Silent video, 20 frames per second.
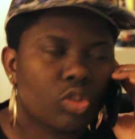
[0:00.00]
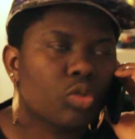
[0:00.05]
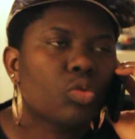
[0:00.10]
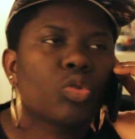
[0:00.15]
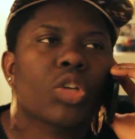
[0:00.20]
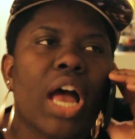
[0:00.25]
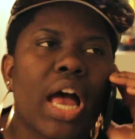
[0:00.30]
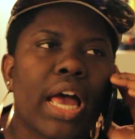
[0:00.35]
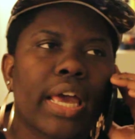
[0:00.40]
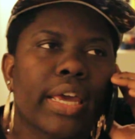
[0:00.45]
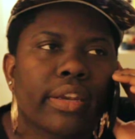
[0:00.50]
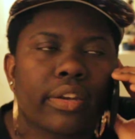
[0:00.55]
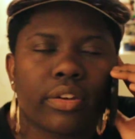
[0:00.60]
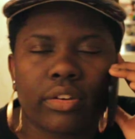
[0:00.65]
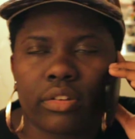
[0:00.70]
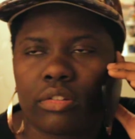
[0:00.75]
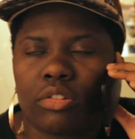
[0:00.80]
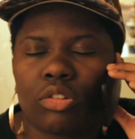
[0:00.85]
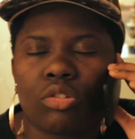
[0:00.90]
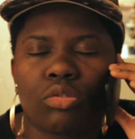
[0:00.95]
You
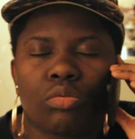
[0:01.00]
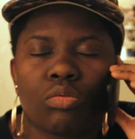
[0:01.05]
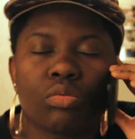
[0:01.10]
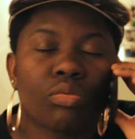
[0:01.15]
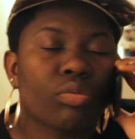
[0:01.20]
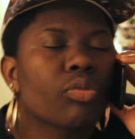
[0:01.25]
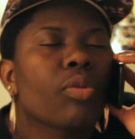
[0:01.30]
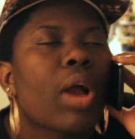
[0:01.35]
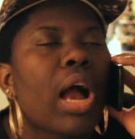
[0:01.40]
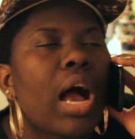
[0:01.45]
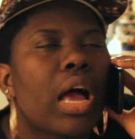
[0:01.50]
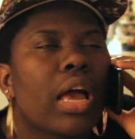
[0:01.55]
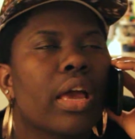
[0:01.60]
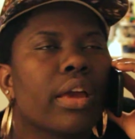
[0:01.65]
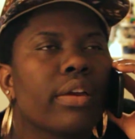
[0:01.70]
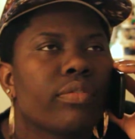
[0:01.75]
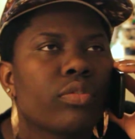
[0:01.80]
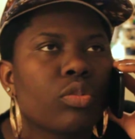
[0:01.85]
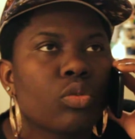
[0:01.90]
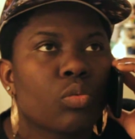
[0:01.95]
shine. You
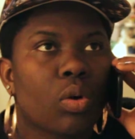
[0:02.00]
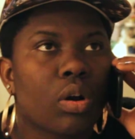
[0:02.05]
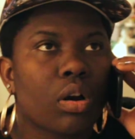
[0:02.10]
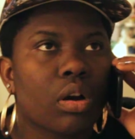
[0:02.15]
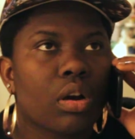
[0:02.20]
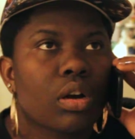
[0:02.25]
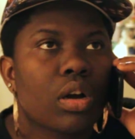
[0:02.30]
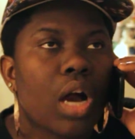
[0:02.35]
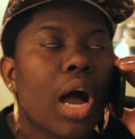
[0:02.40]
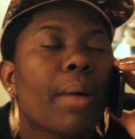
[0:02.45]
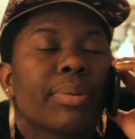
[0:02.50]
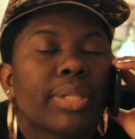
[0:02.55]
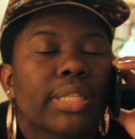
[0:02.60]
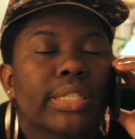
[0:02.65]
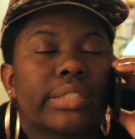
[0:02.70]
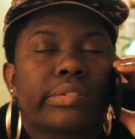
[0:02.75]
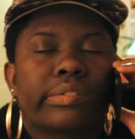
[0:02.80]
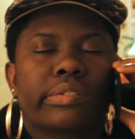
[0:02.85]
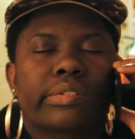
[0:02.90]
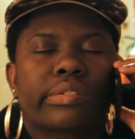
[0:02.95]
thrive. You are
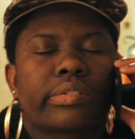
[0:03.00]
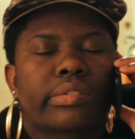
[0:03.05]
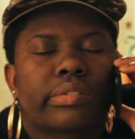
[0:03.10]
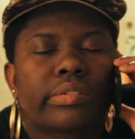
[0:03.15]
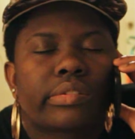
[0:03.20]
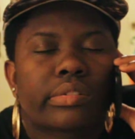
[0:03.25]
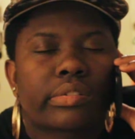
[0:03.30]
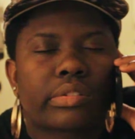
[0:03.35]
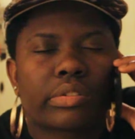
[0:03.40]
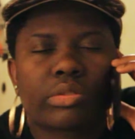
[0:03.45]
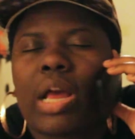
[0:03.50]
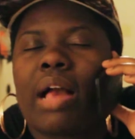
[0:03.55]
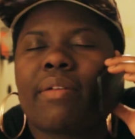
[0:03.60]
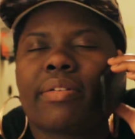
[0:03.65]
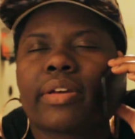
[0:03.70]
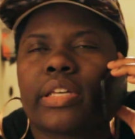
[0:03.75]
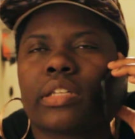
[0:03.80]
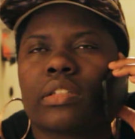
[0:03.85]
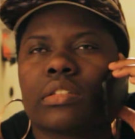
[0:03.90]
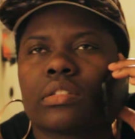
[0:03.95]
opulence.
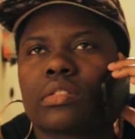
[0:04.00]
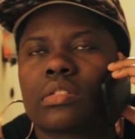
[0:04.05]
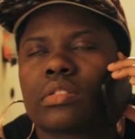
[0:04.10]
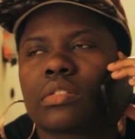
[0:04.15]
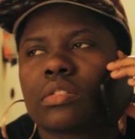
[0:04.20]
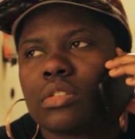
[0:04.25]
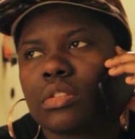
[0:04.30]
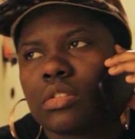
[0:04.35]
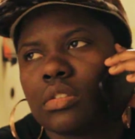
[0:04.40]
Extravagance.